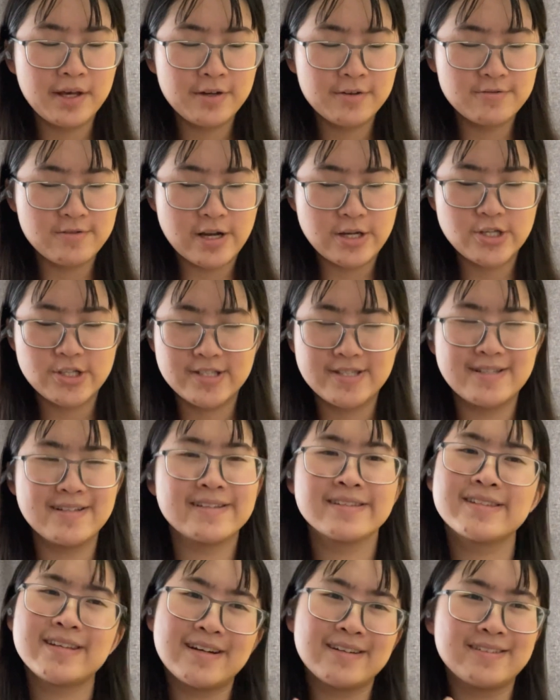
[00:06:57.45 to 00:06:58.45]

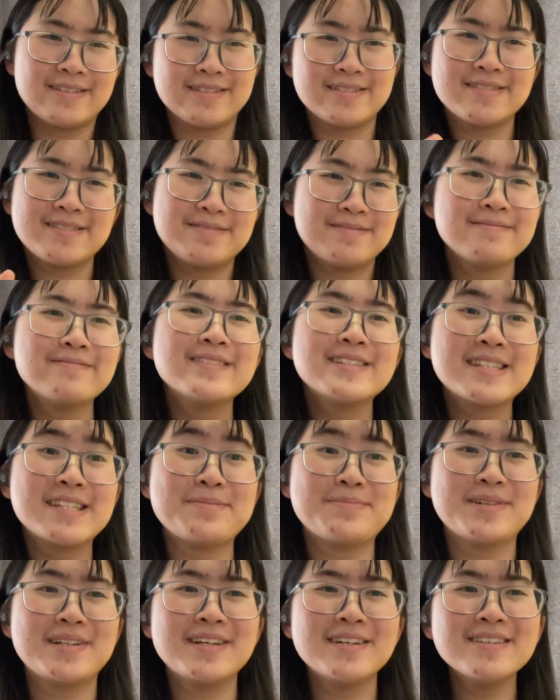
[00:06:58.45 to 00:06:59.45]
register sound is
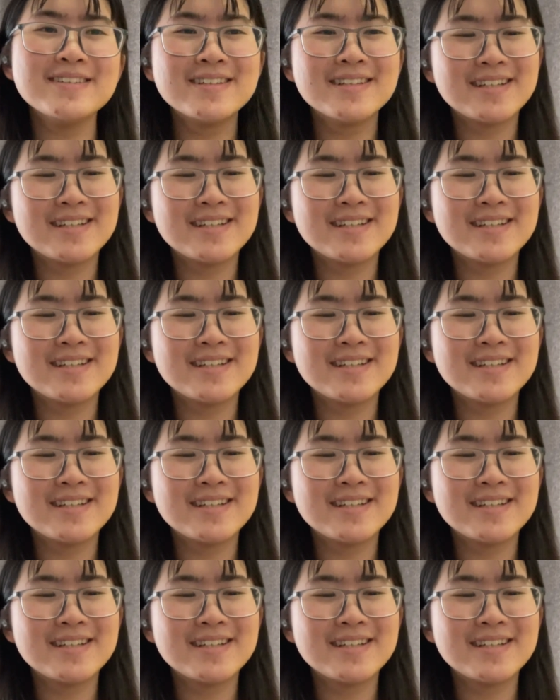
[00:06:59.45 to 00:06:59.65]
similar.